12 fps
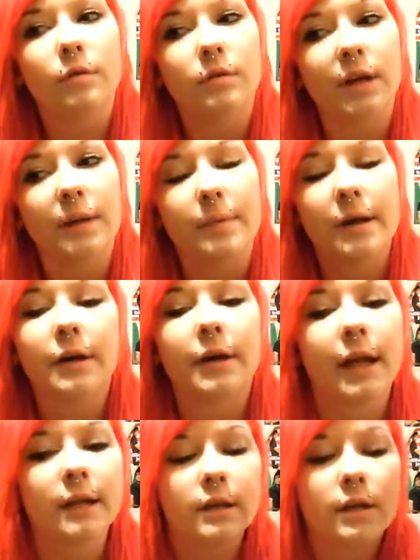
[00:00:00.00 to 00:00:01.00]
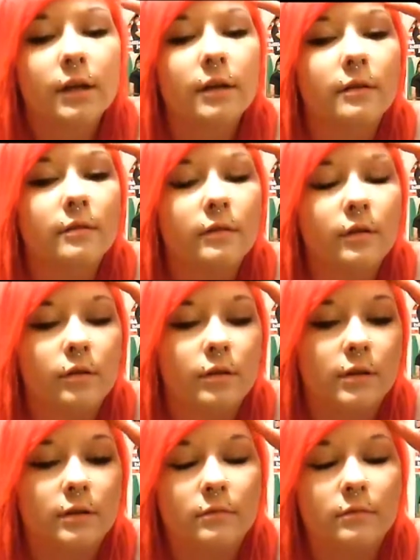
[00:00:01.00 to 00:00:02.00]
we'll get better together. You
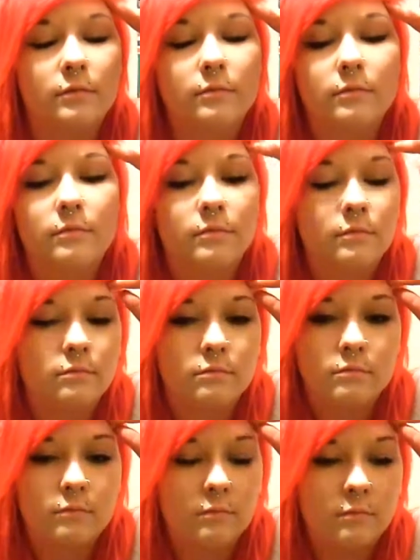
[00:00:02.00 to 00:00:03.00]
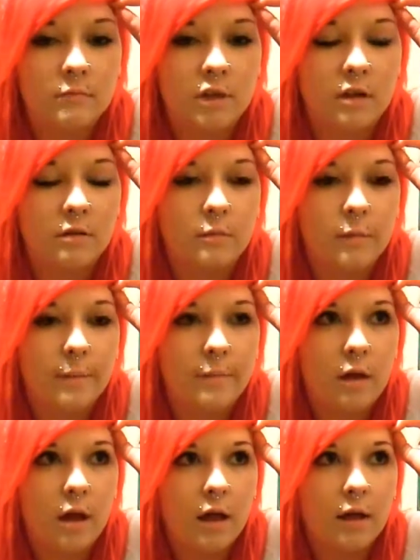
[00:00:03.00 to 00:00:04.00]
can, on my
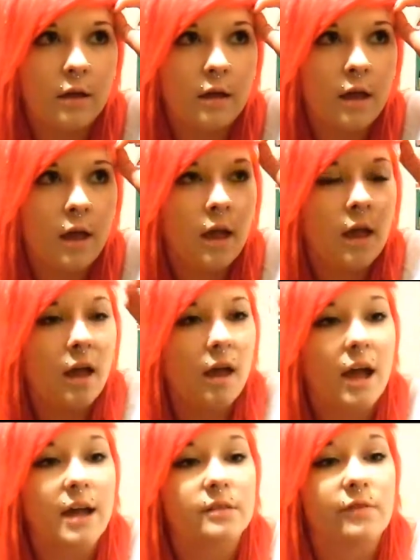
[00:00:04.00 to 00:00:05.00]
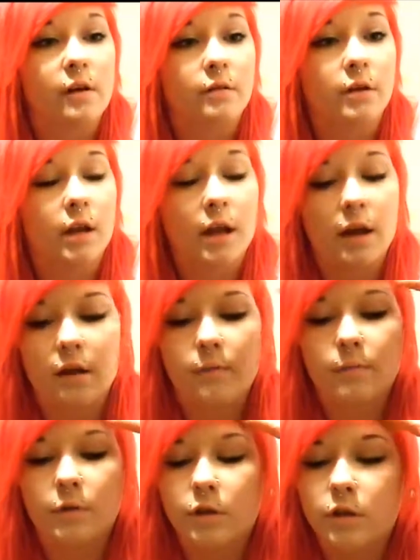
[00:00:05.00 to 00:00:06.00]
blog, I found
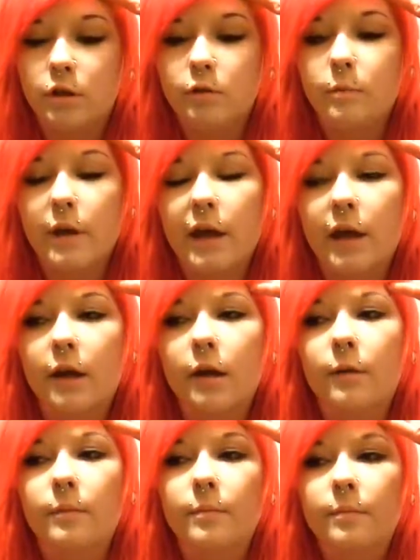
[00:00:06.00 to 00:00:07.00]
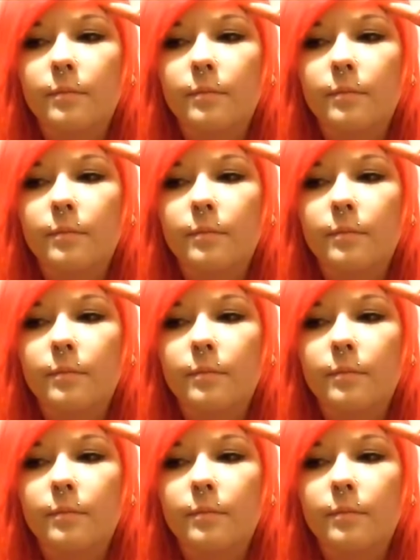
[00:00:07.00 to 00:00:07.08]
glue in my hair.